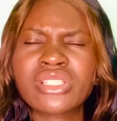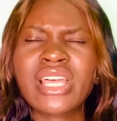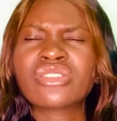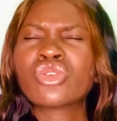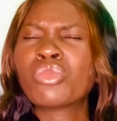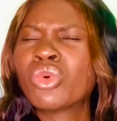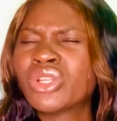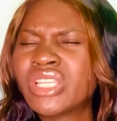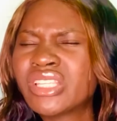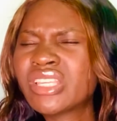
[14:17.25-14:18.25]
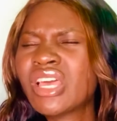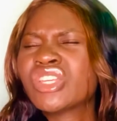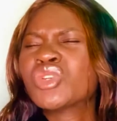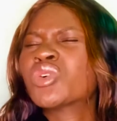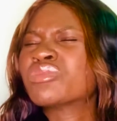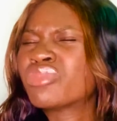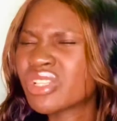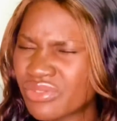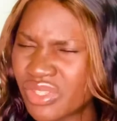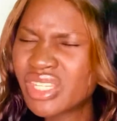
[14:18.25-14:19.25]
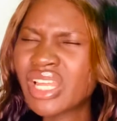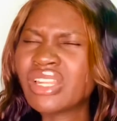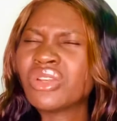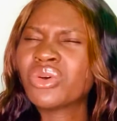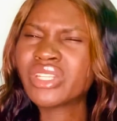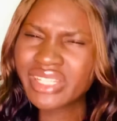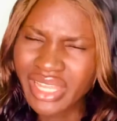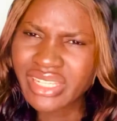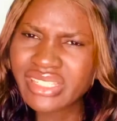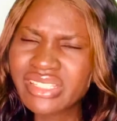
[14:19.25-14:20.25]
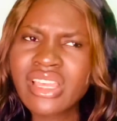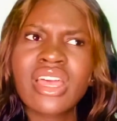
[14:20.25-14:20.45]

Like some mornings she was breastfeeding and nodding like this.